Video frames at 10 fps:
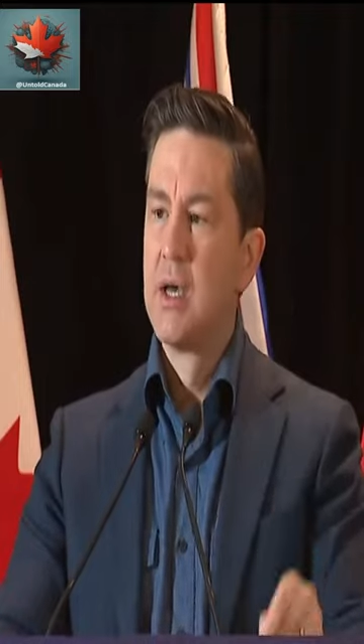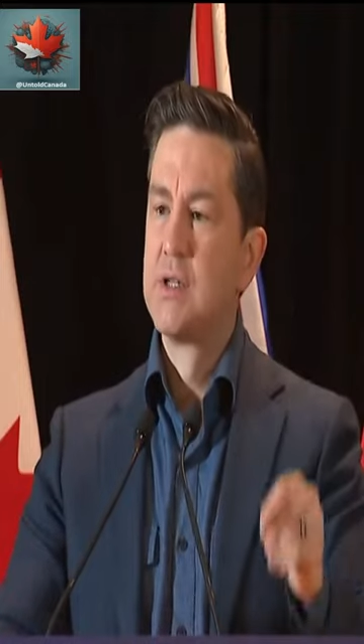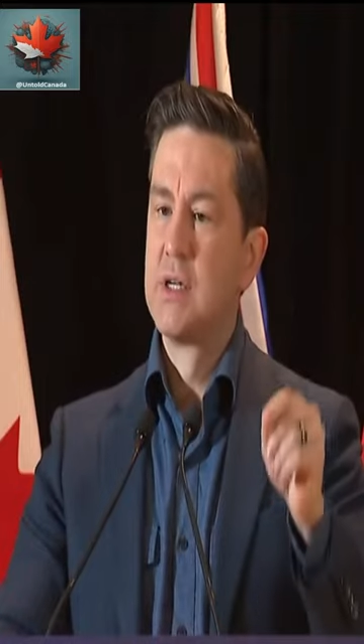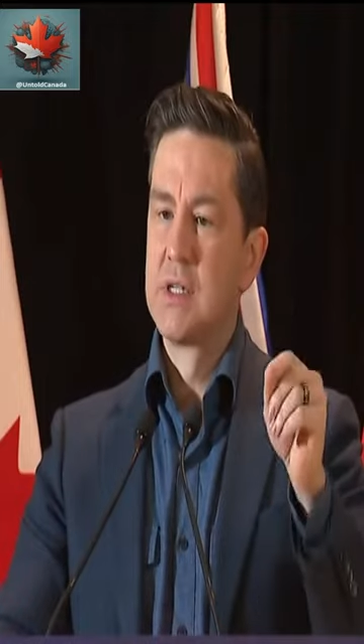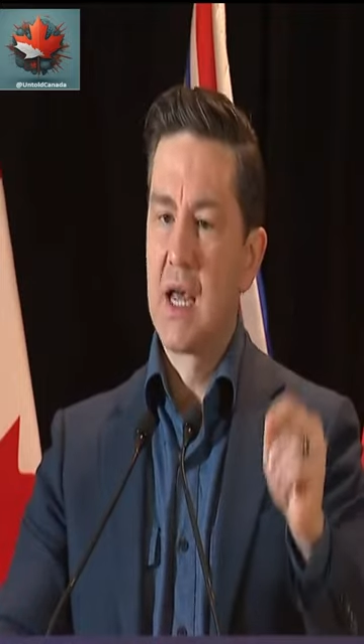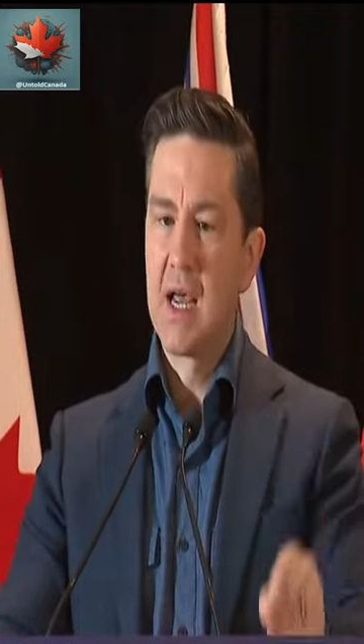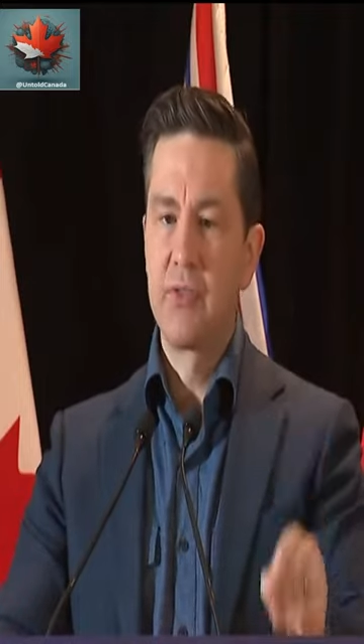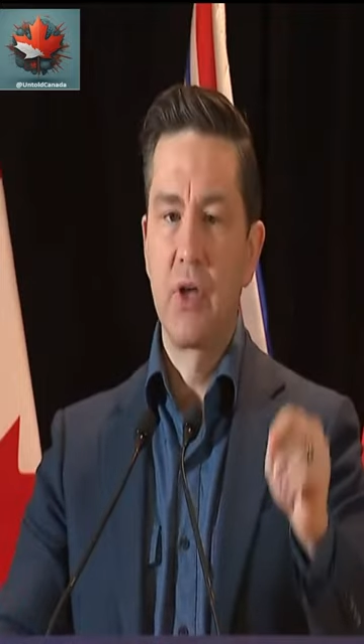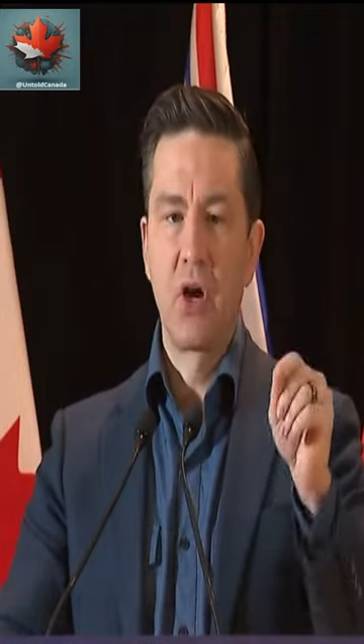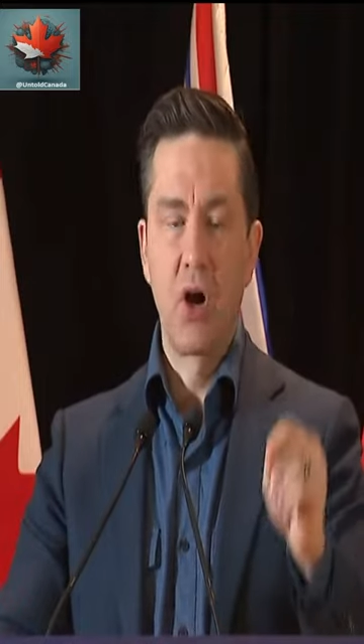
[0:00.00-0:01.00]
to
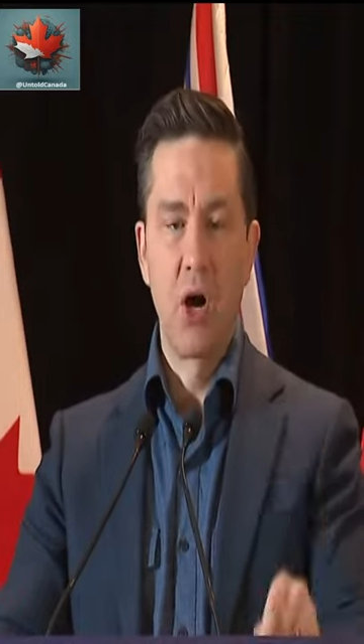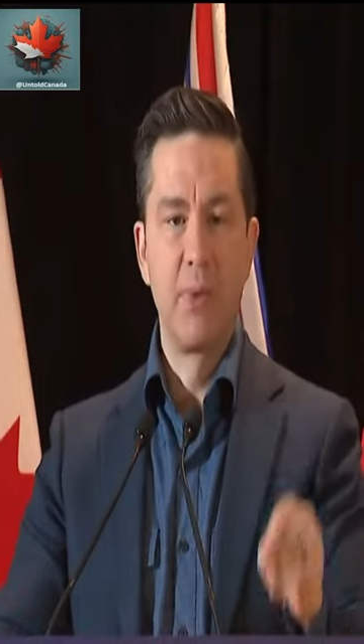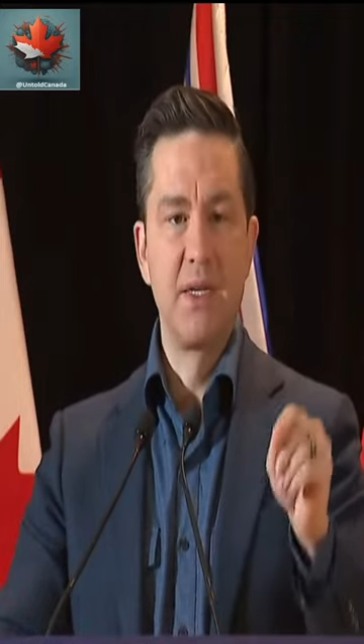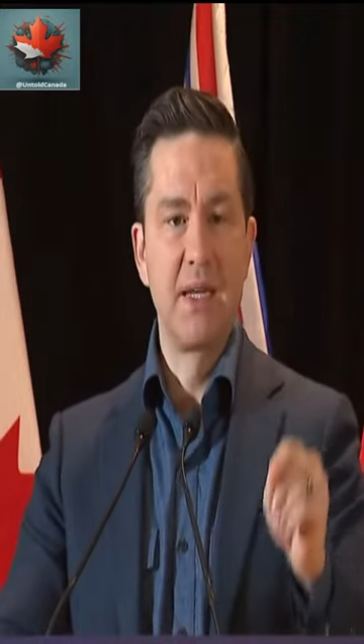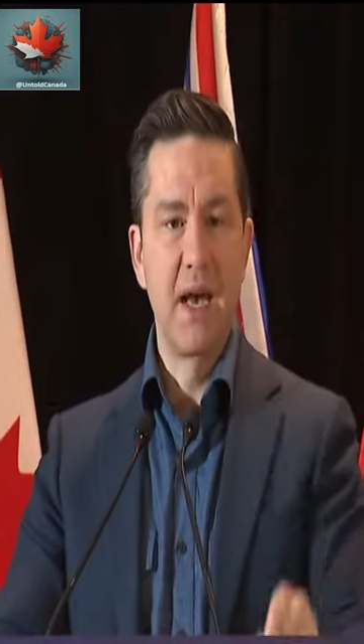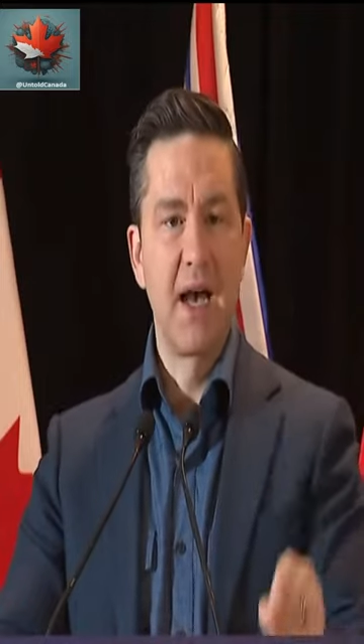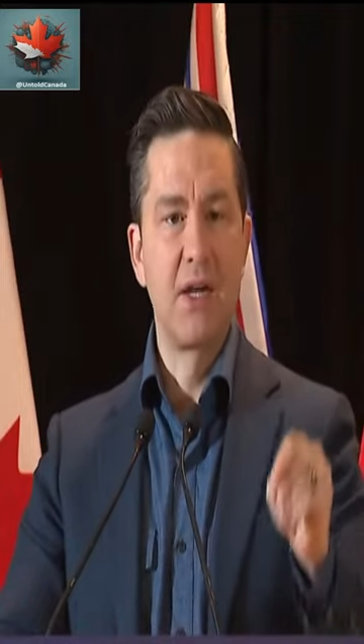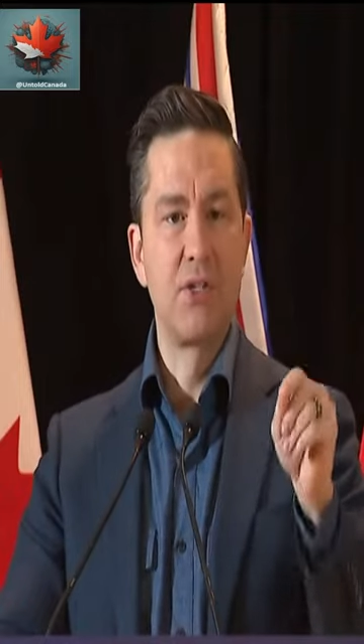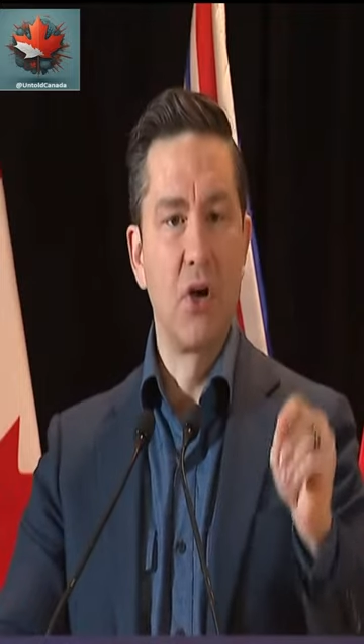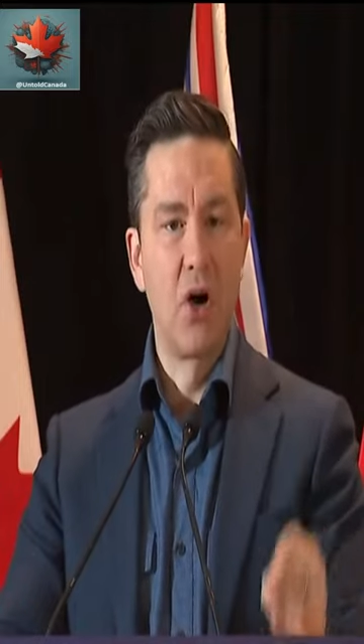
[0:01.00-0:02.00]
take the carbon
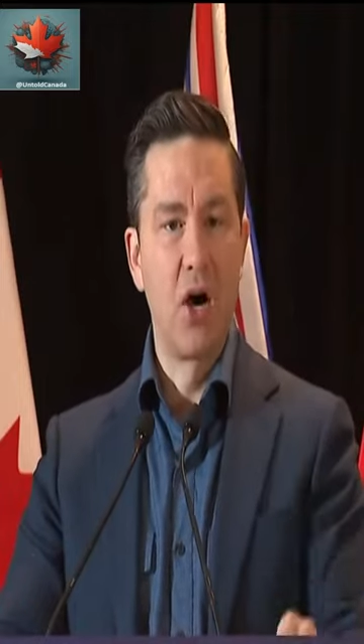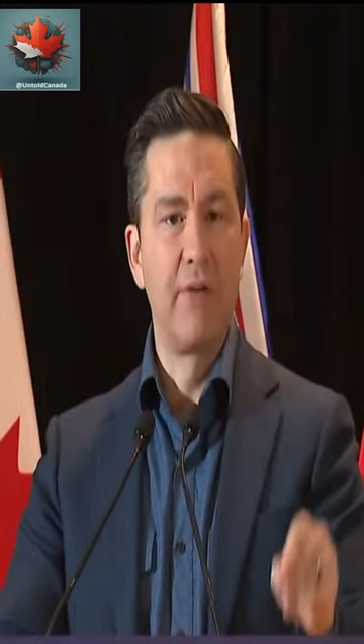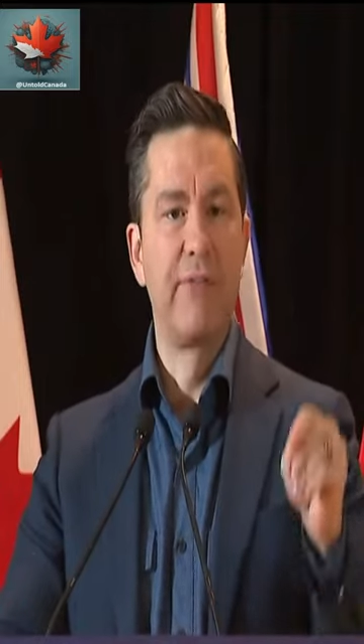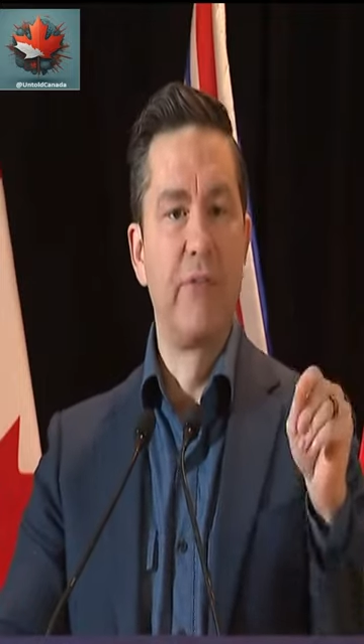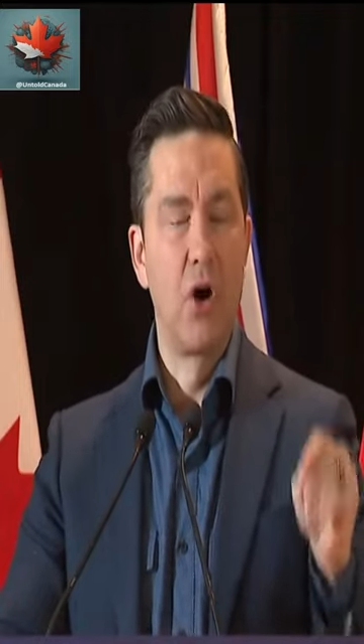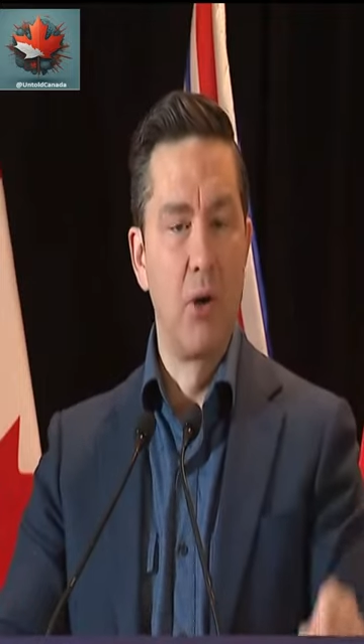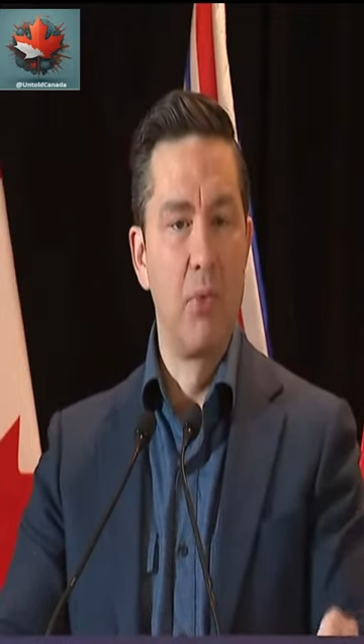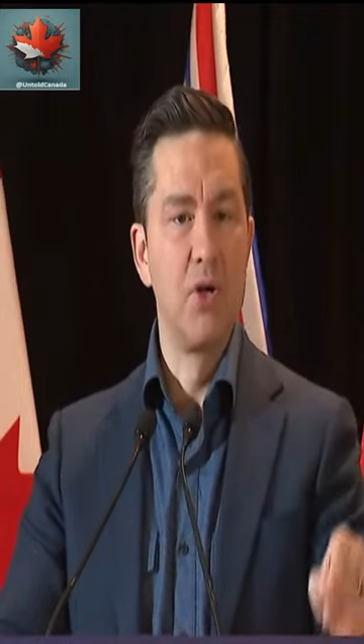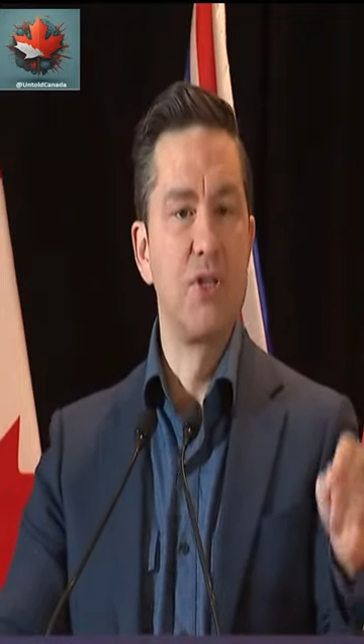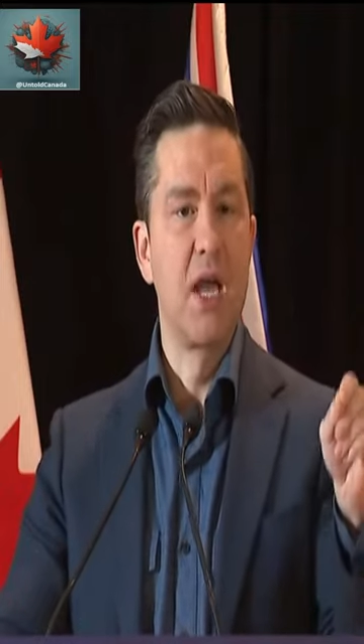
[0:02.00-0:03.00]
tax off
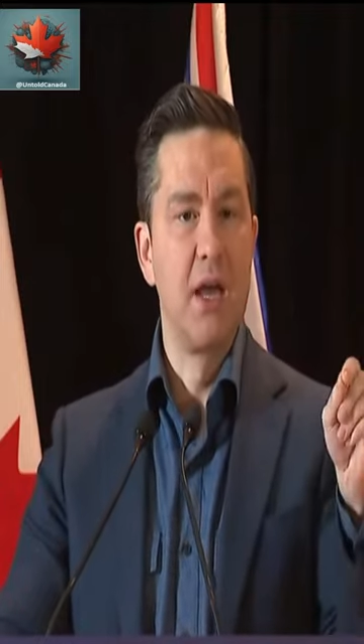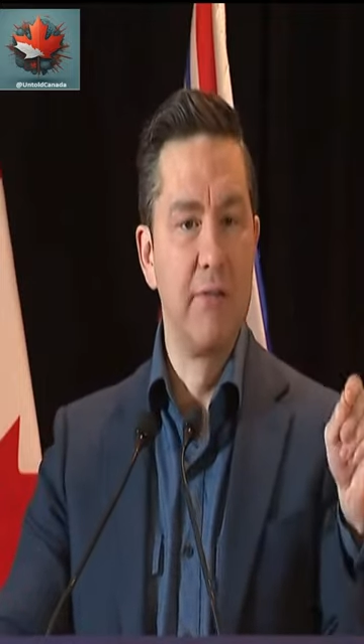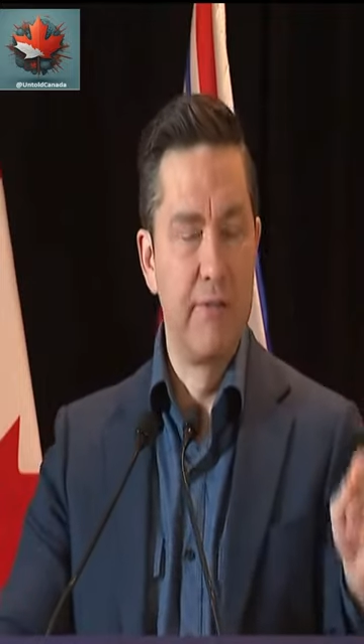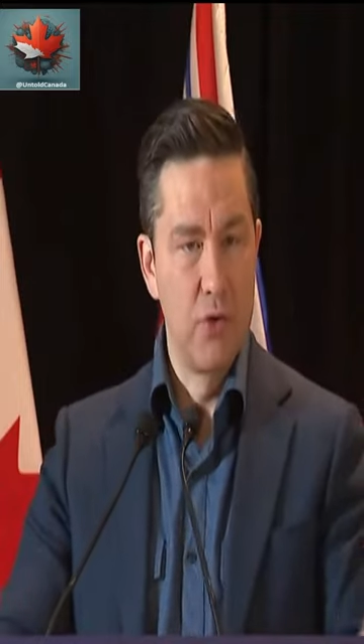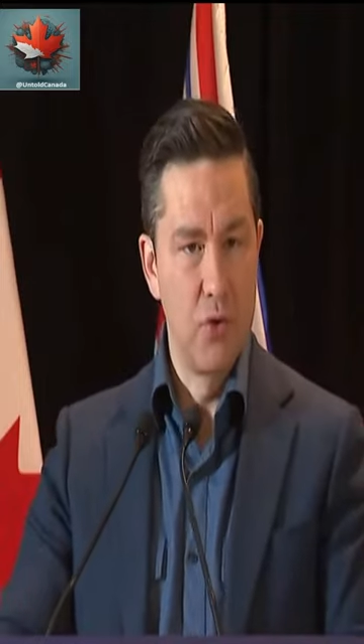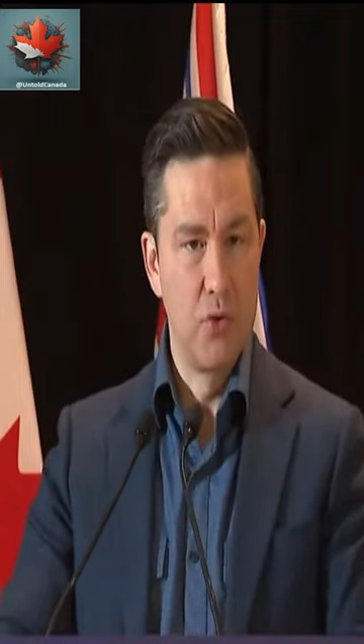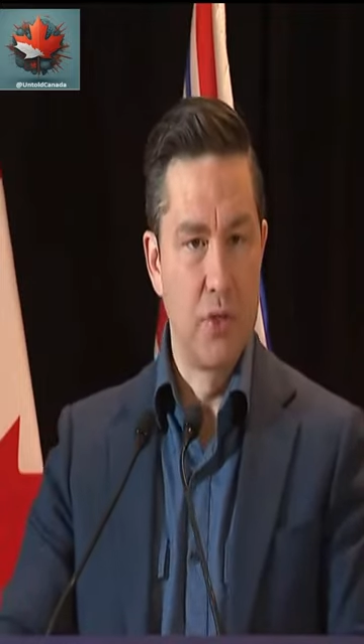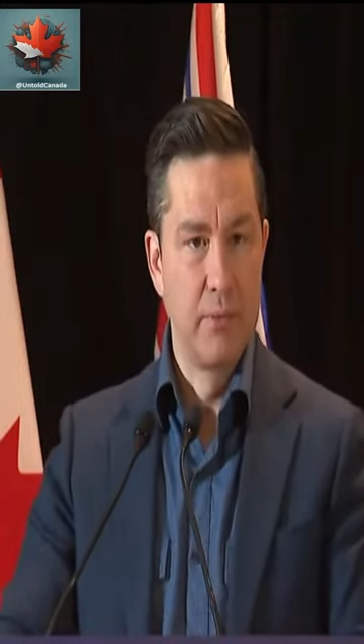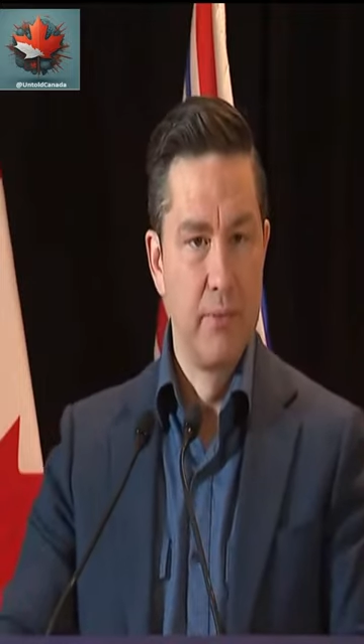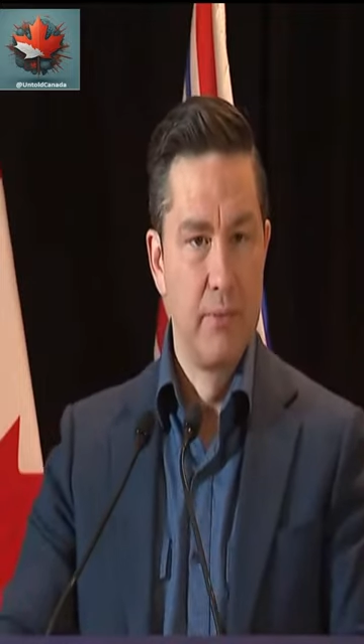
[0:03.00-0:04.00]
farmers and food.